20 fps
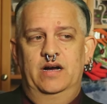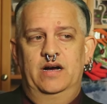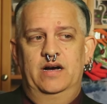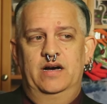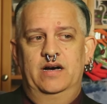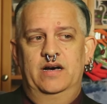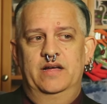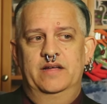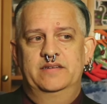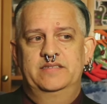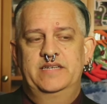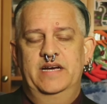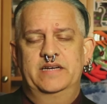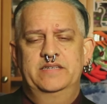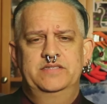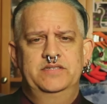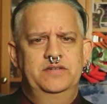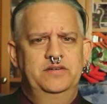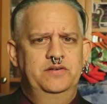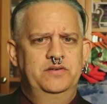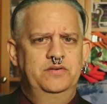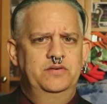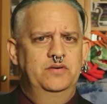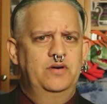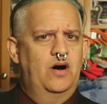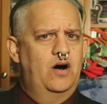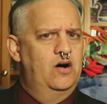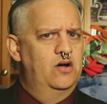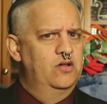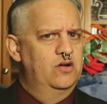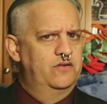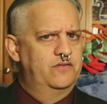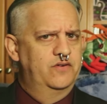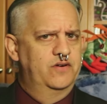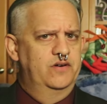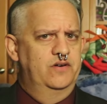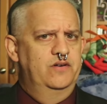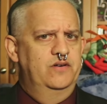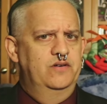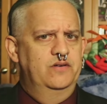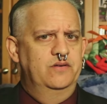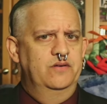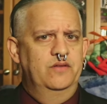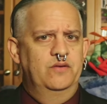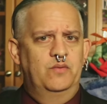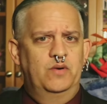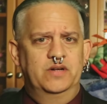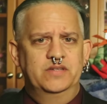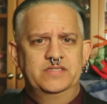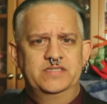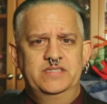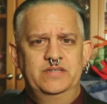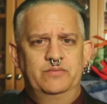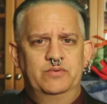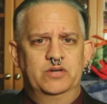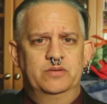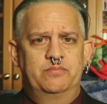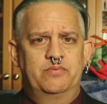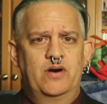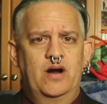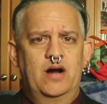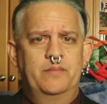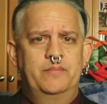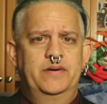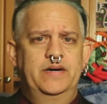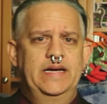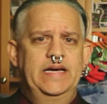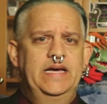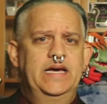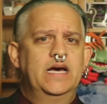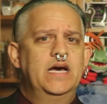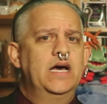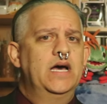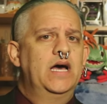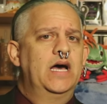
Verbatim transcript: Uh, it takes you all over the Walt Disney World property.